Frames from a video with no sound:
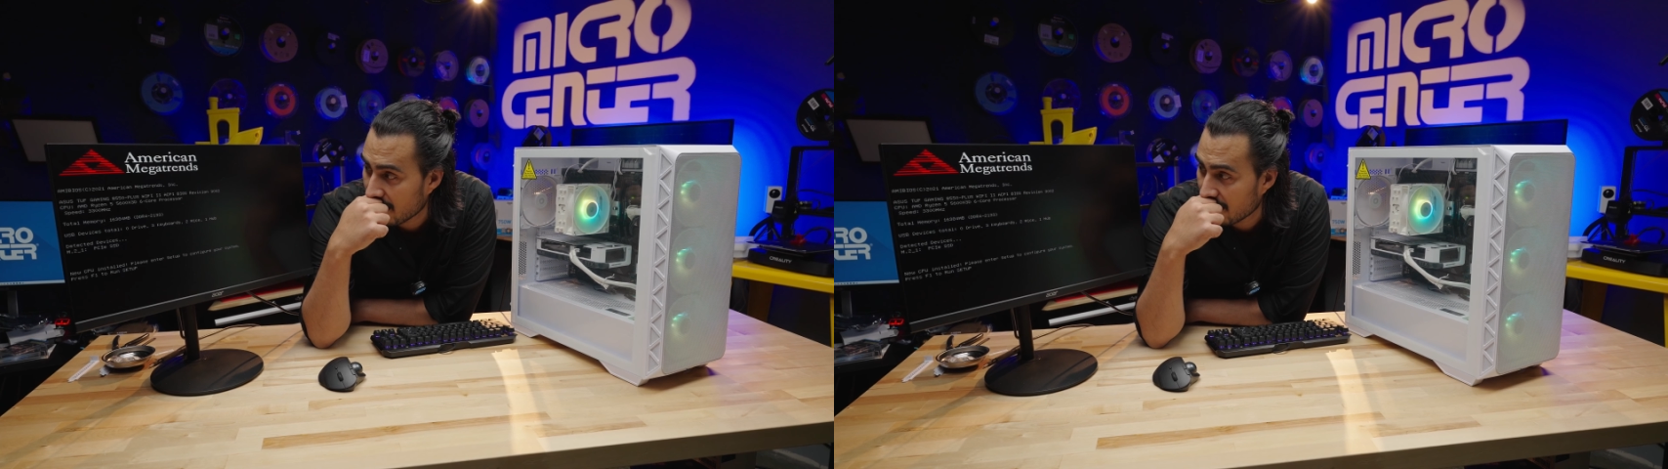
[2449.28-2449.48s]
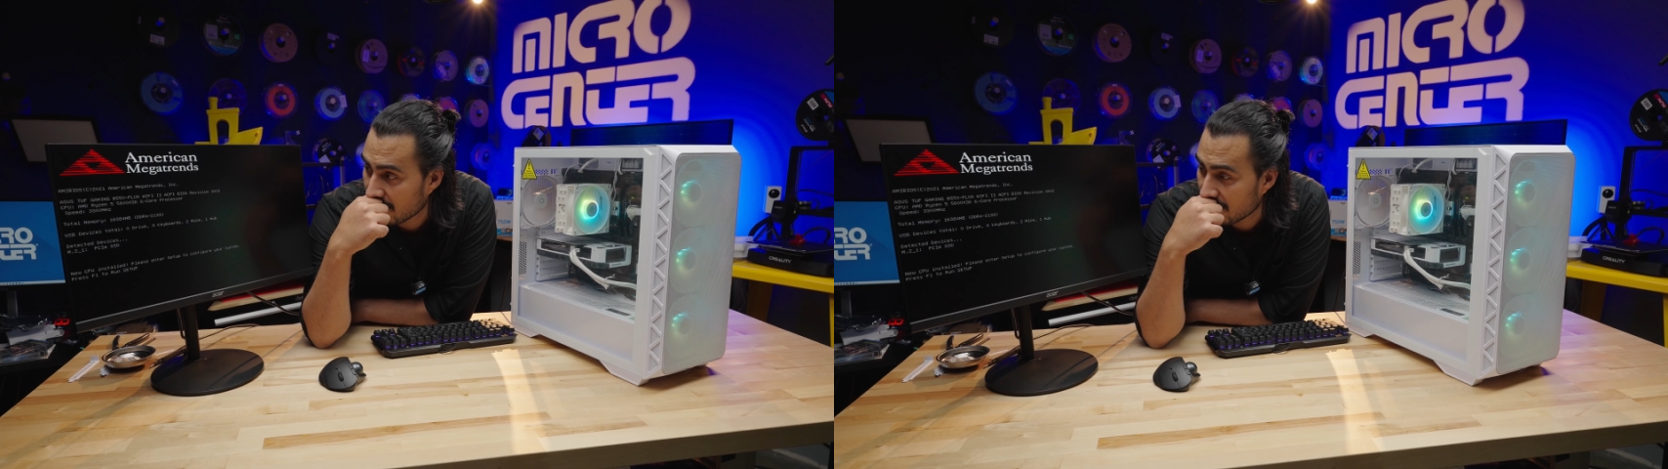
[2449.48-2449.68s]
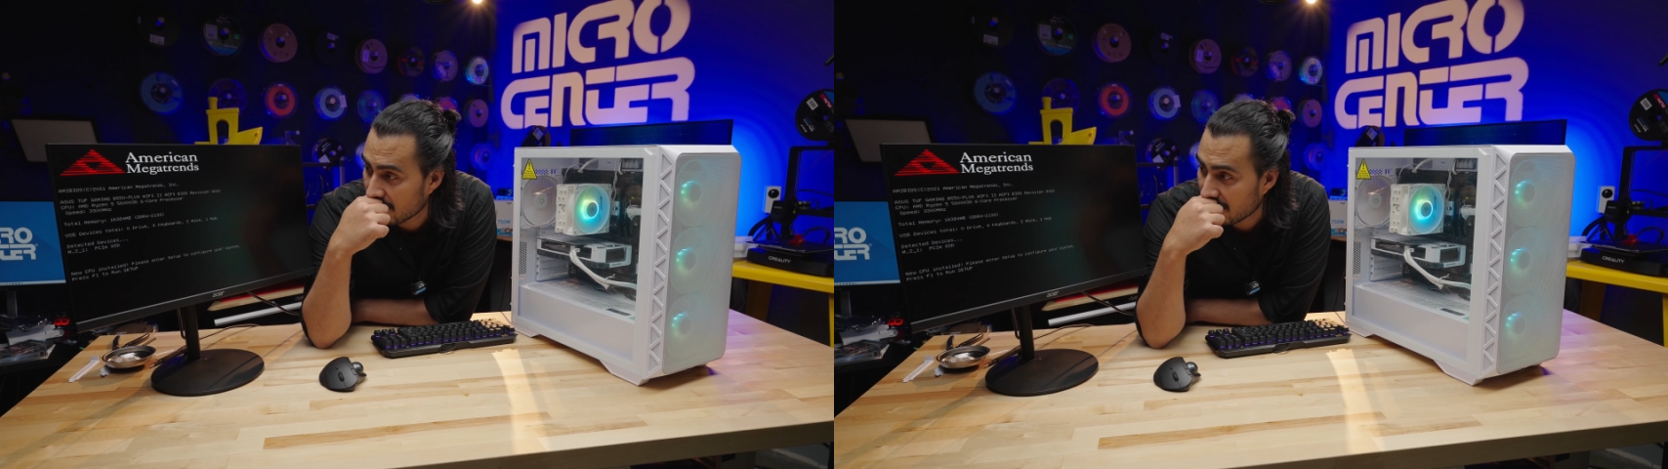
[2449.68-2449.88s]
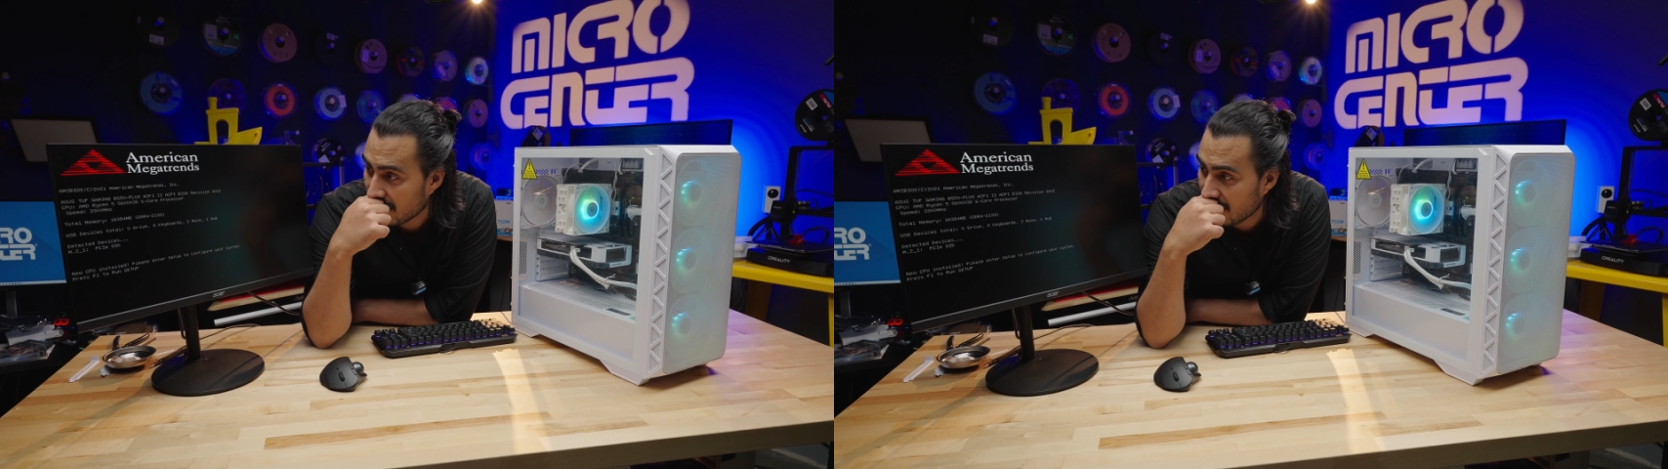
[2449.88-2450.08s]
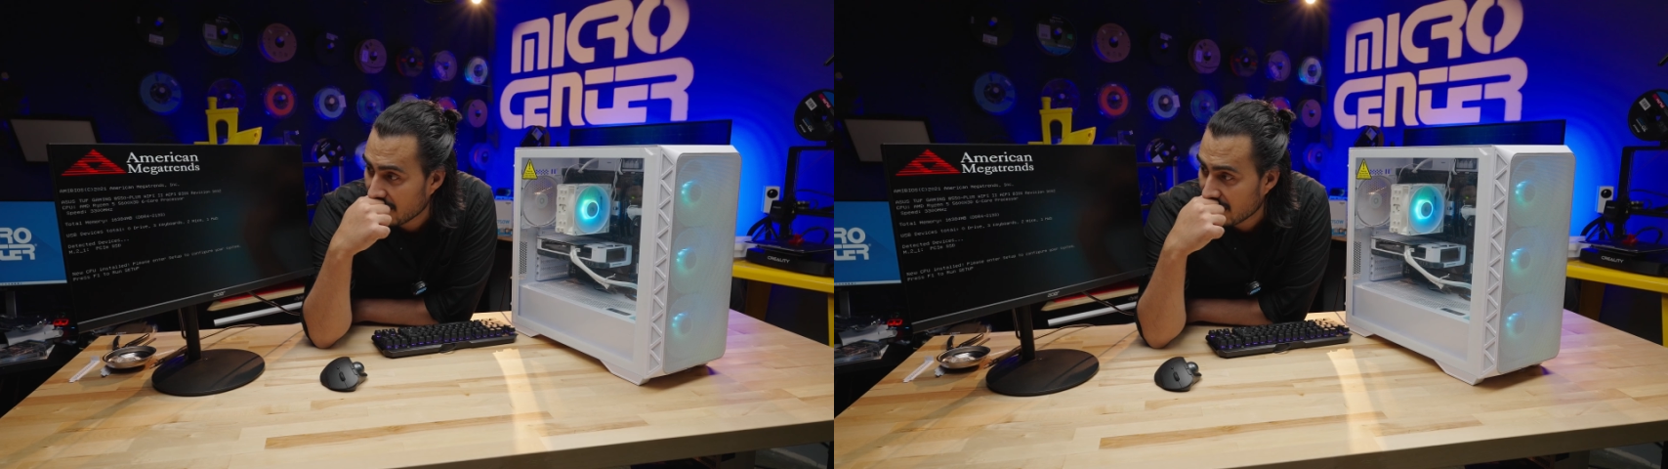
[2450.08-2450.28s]

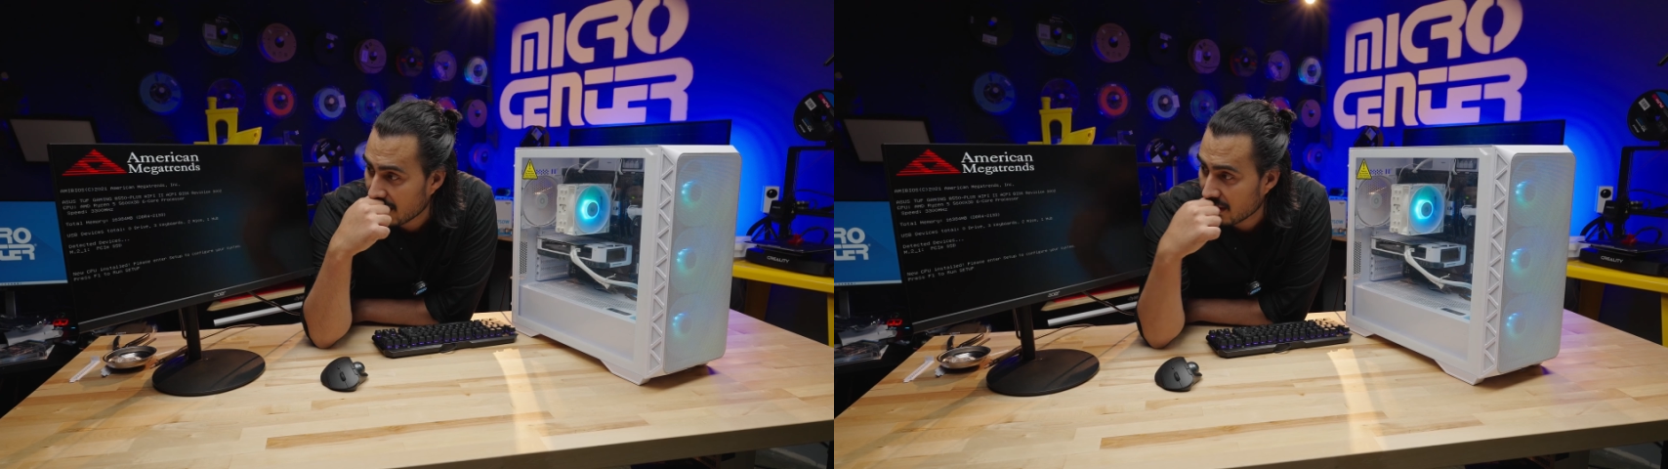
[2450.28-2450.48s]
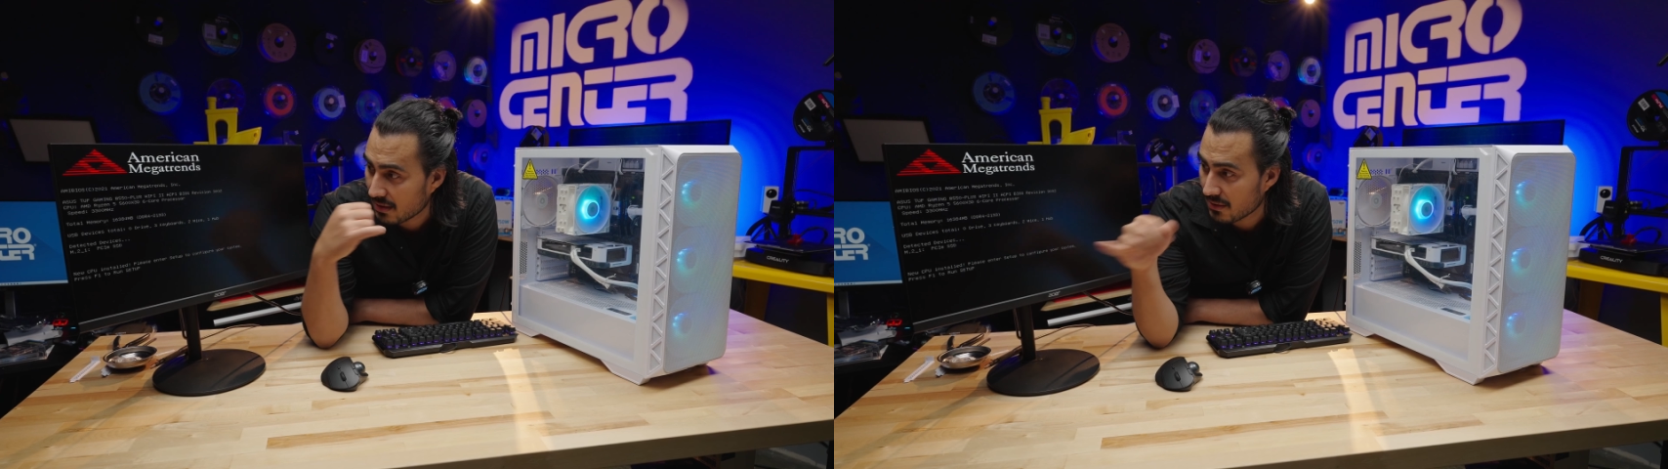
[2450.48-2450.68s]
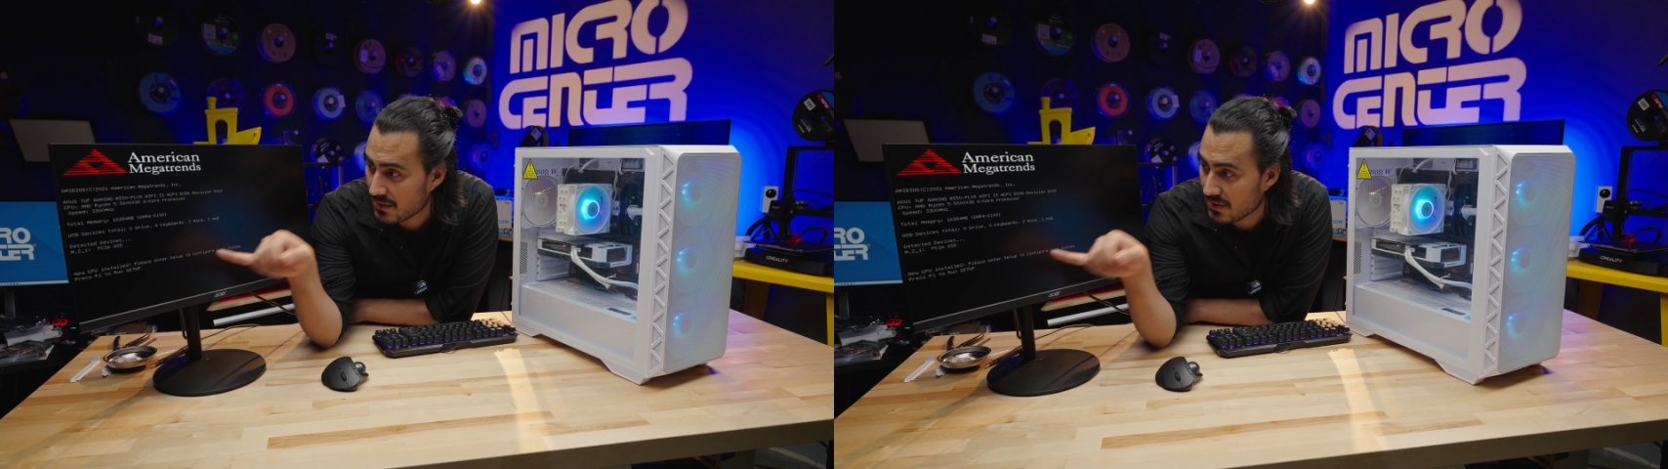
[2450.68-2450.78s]
Okie dokie, new